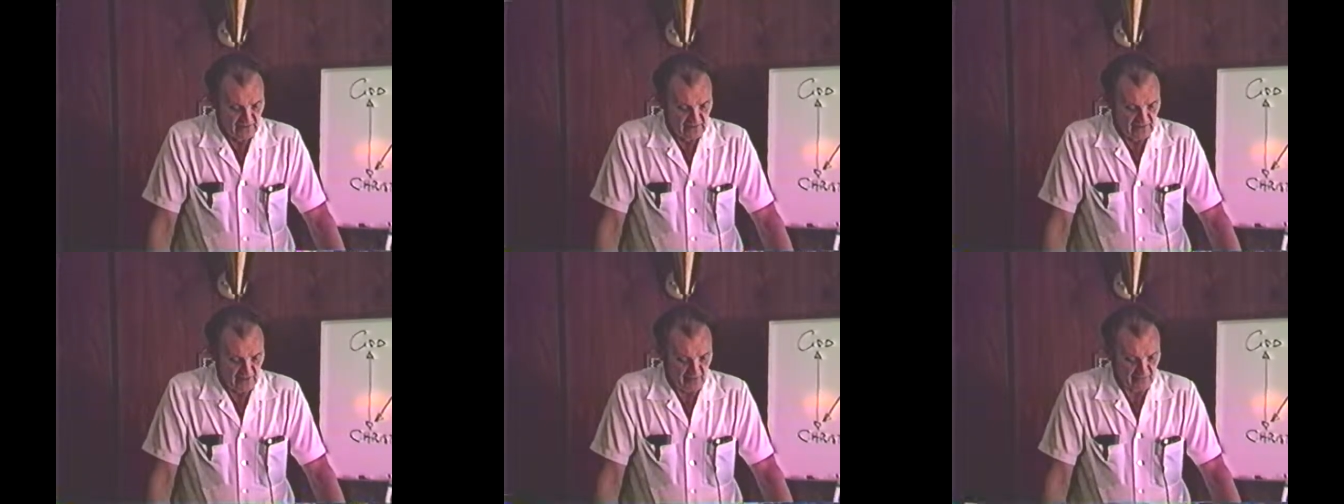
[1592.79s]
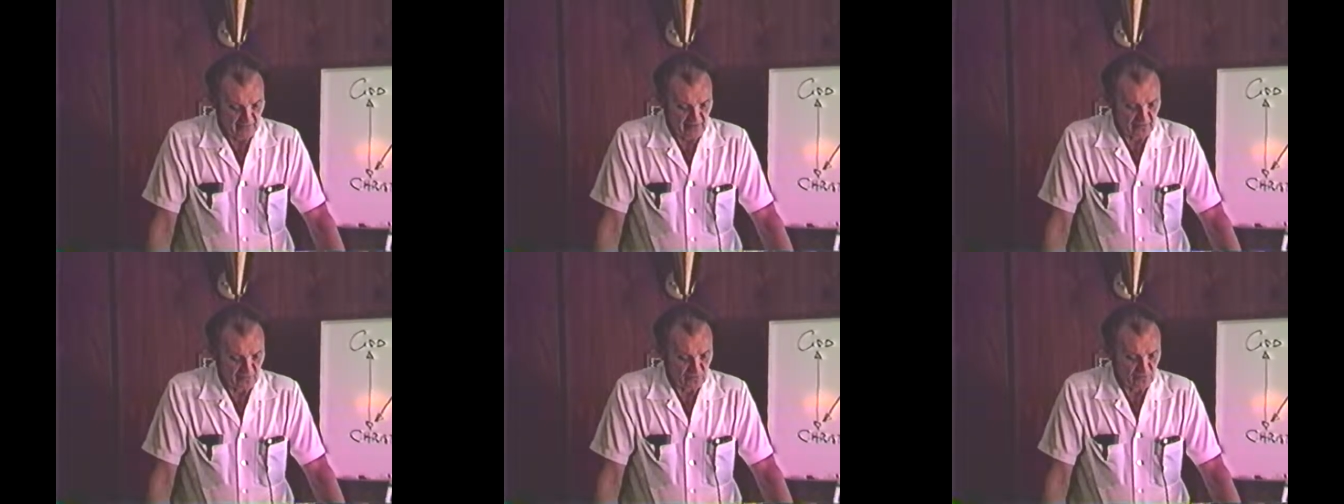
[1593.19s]
Now,
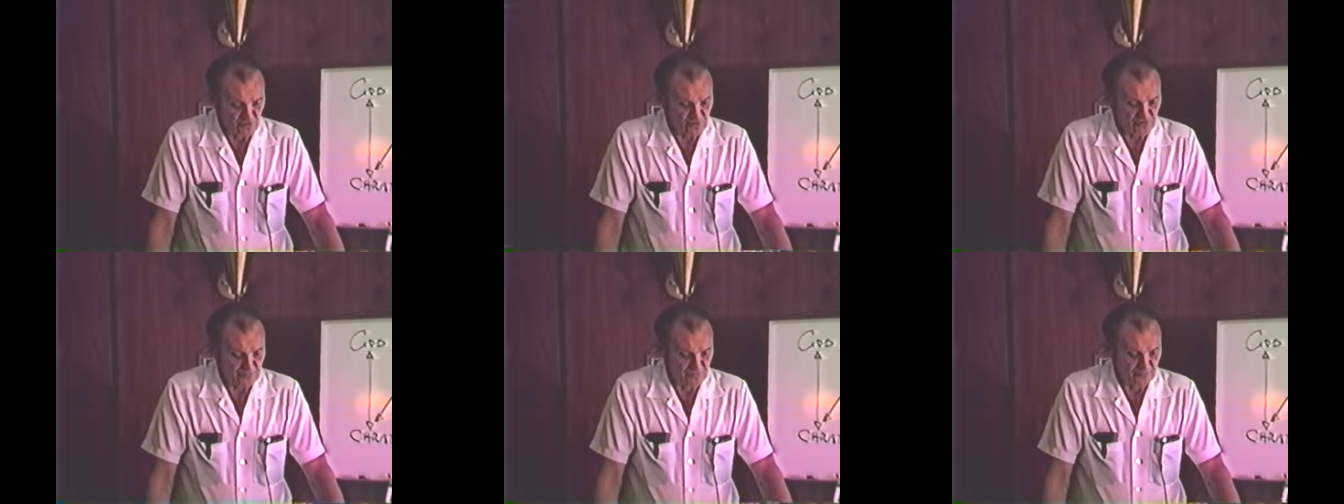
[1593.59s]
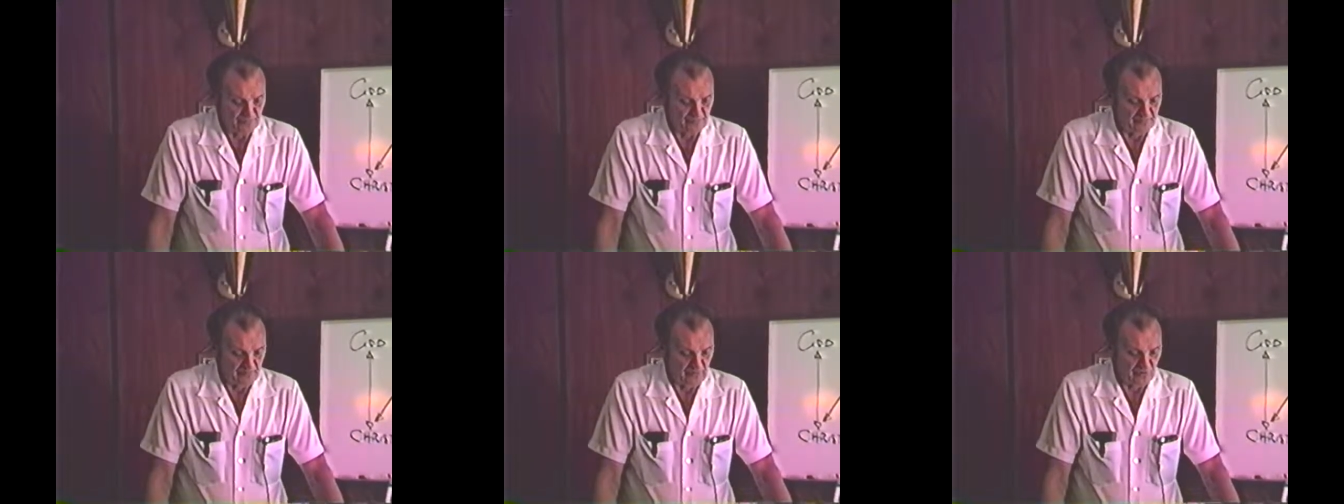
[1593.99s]
men, of course,
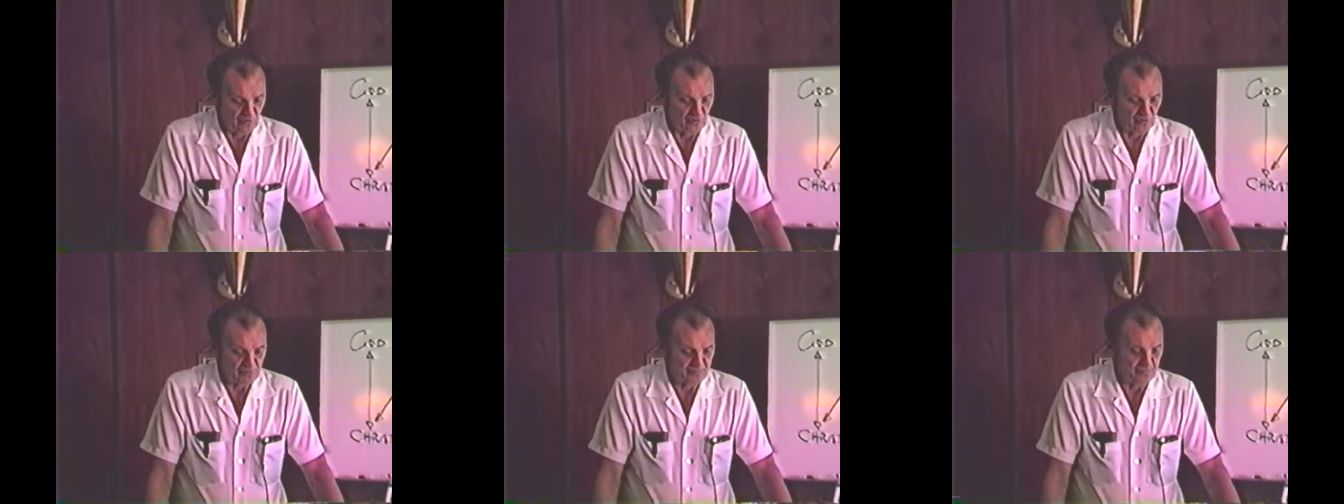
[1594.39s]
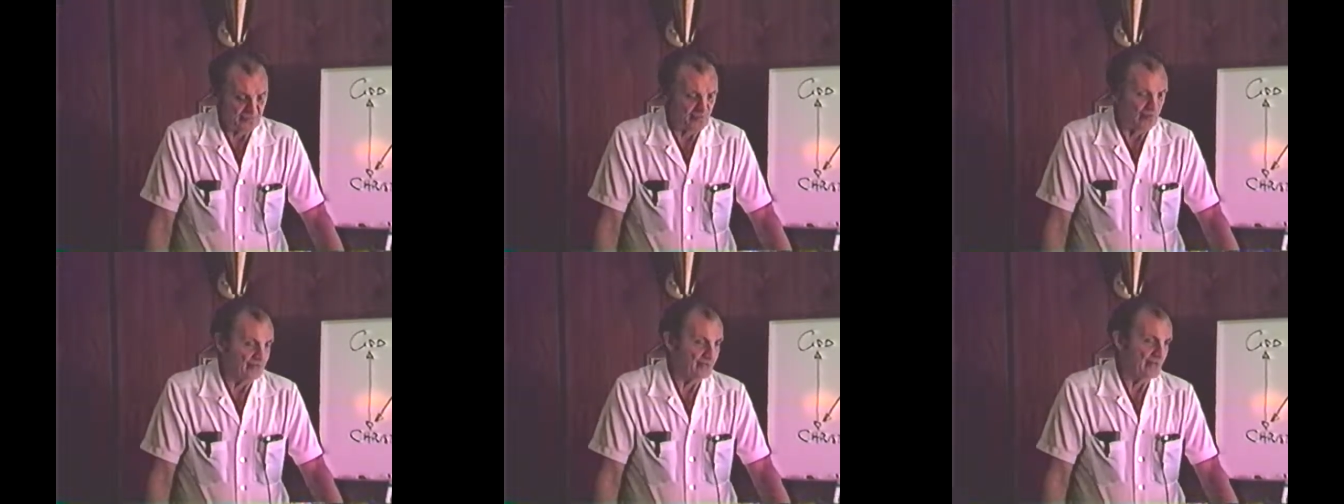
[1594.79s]
men, of course, put
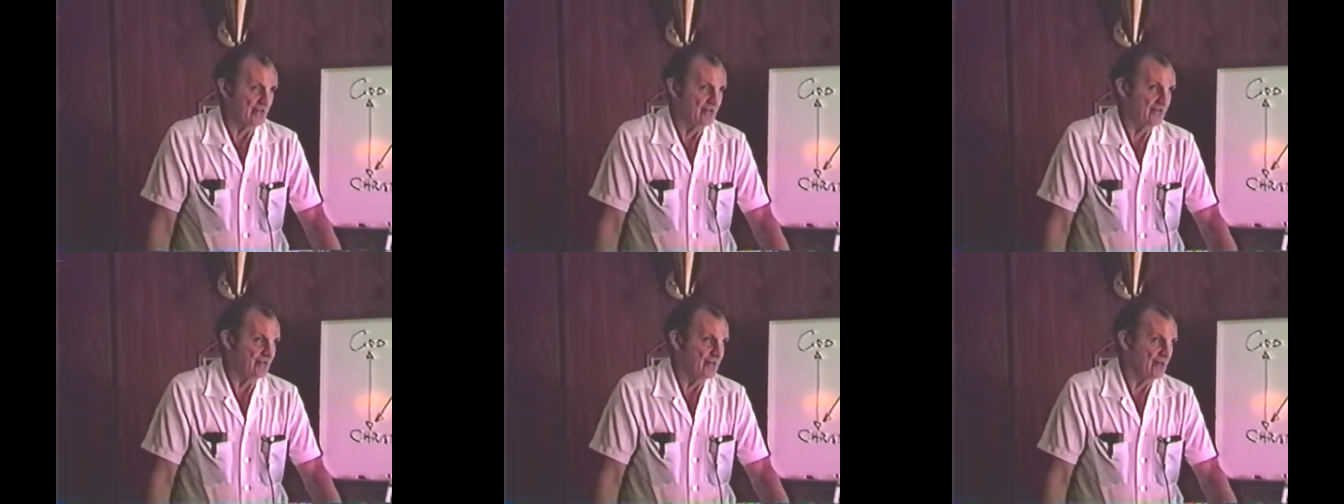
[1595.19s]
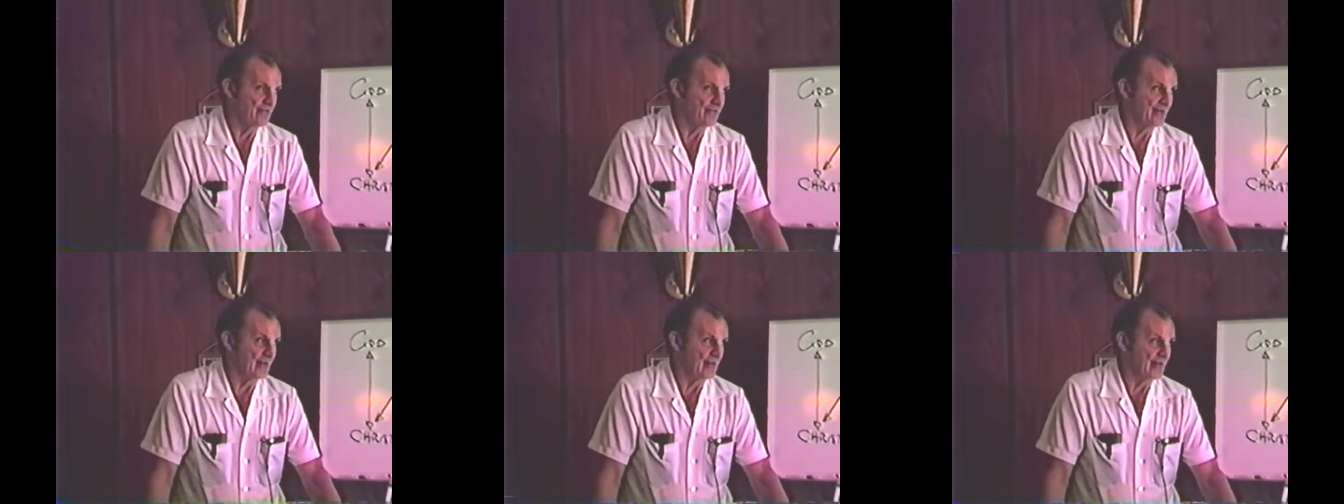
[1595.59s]
on dignity,
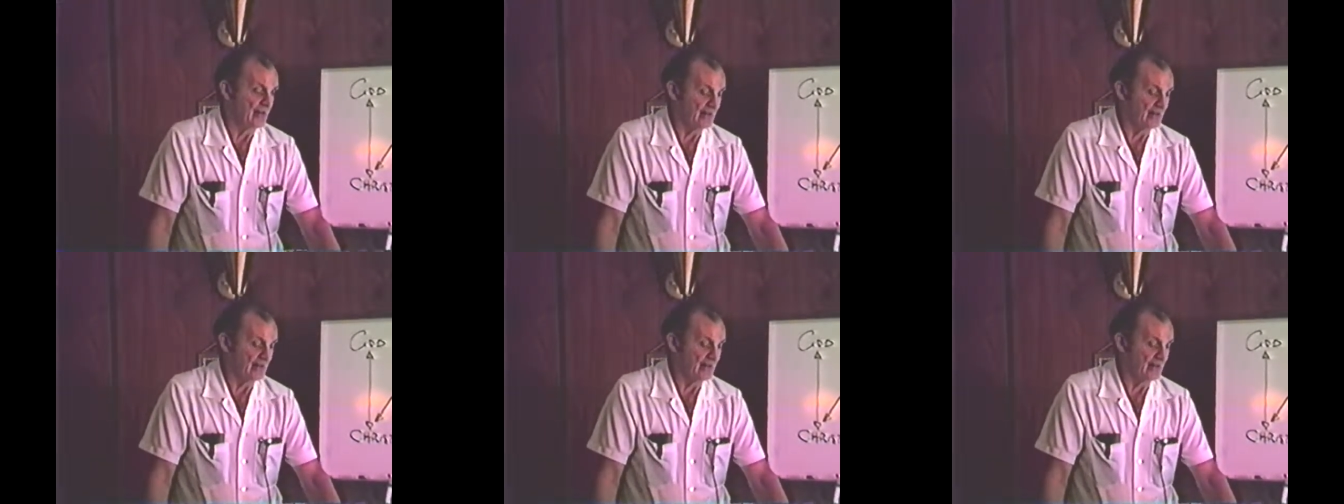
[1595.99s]
don't they?